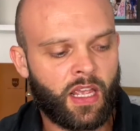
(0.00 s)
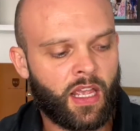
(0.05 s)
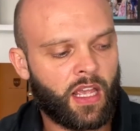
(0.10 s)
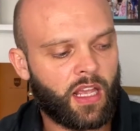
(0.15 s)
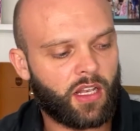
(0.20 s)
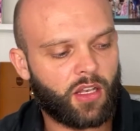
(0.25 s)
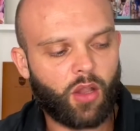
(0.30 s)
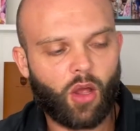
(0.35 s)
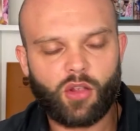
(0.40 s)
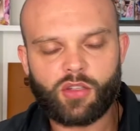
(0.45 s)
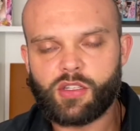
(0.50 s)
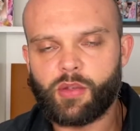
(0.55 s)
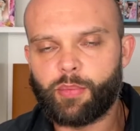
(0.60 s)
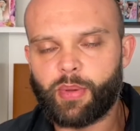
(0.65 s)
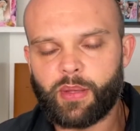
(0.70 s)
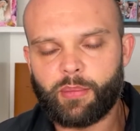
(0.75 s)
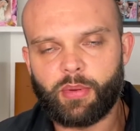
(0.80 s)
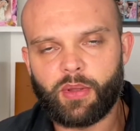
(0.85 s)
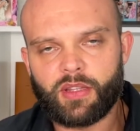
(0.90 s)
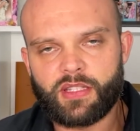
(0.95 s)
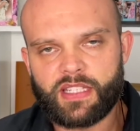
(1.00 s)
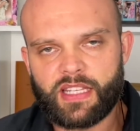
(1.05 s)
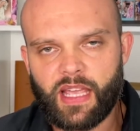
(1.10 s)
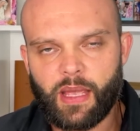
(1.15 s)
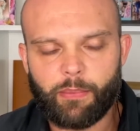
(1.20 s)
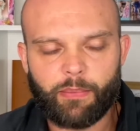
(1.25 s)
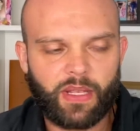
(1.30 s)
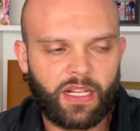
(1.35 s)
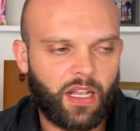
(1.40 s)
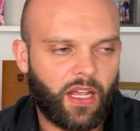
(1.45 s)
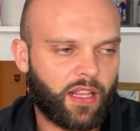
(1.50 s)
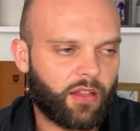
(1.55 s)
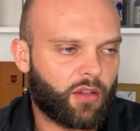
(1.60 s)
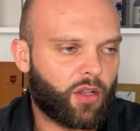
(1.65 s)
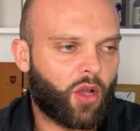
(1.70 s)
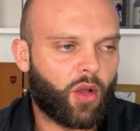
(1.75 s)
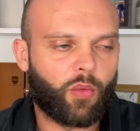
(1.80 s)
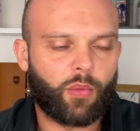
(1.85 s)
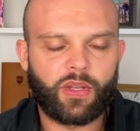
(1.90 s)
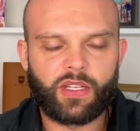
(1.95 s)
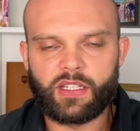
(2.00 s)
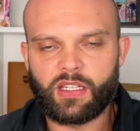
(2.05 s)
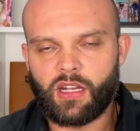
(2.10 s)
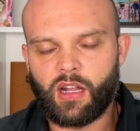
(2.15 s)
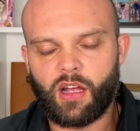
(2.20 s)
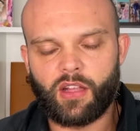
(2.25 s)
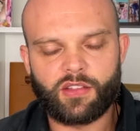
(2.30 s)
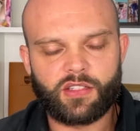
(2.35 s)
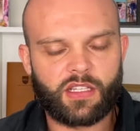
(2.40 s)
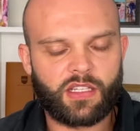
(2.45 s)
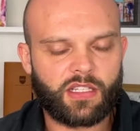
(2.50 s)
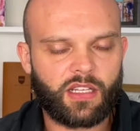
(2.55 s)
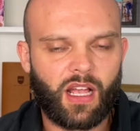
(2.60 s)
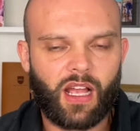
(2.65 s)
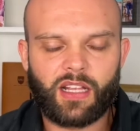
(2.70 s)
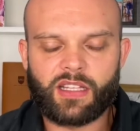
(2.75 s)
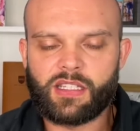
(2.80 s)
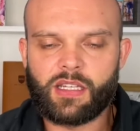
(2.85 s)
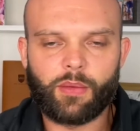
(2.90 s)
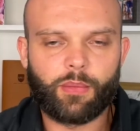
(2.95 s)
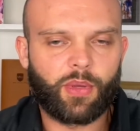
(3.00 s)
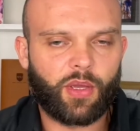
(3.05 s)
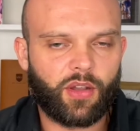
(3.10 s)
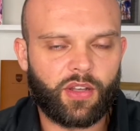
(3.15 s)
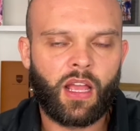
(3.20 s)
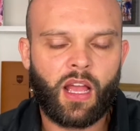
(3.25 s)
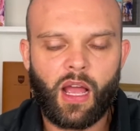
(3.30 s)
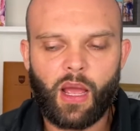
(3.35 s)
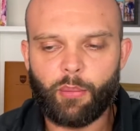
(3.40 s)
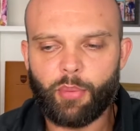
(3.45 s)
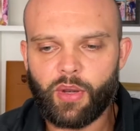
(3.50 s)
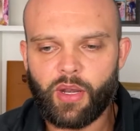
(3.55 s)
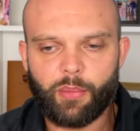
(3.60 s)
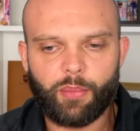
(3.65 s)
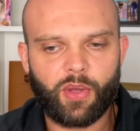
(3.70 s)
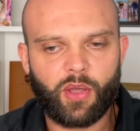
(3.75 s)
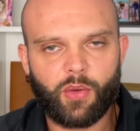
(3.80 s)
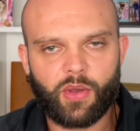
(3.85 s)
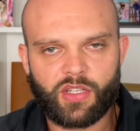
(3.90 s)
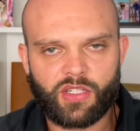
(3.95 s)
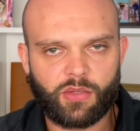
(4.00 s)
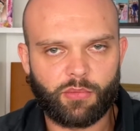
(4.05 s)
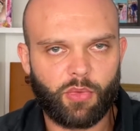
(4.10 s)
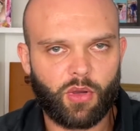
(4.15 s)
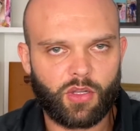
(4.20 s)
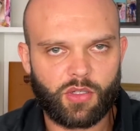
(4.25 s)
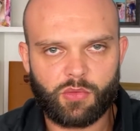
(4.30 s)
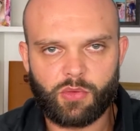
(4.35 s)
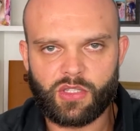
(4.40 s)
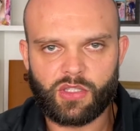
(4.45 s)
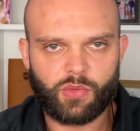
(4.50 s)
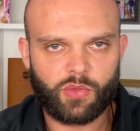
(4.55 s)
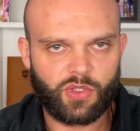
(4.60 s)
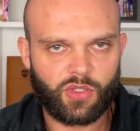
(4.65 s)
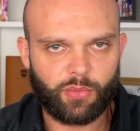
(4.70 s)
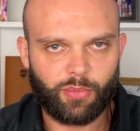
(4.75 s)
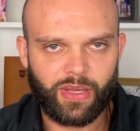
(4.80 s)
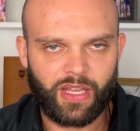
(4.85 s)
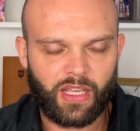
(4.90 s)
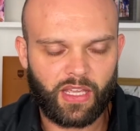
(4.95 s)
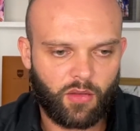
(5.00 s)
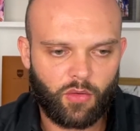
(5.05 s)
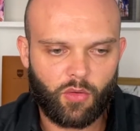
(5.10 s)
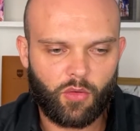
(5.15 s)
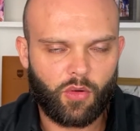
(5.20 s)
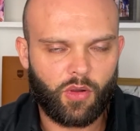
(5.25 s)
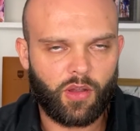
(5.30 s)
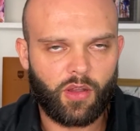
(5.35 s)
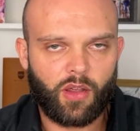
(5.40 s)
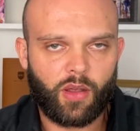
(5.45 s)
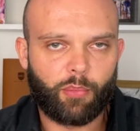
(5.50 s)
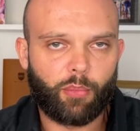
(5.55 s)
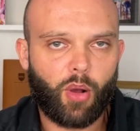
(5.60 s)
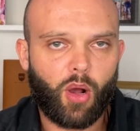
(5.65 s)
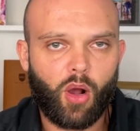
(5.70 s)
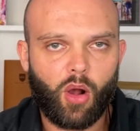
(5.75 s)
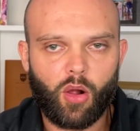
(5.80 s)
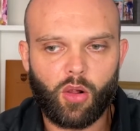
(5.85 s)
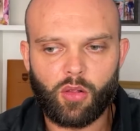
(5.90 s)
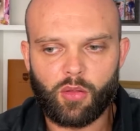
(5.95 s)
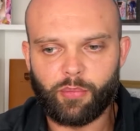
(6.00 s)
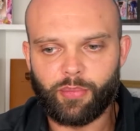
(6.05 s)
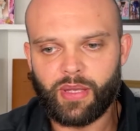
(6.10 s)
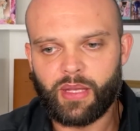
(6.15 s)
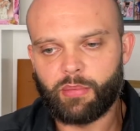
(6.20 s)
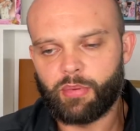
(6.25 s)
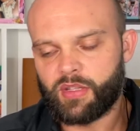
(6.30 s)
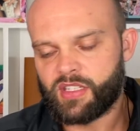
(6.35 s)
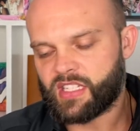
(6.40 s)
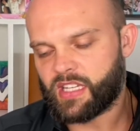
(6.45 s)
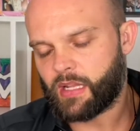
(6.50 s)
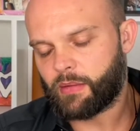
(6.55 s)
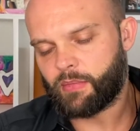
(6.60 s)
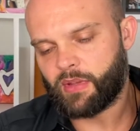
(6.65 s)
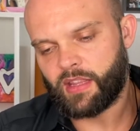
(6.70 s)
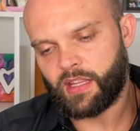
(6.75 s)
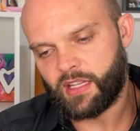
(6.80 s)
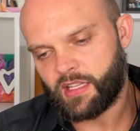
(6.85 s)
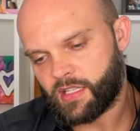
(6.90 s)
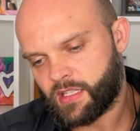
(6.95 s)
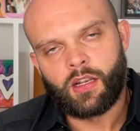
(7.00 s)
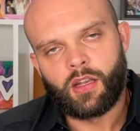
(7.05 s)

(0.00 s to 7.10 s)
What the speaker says: lots of people DM me like long-winded answers. To be honest, I put up a question box, which would you pick, or a poll. People send me these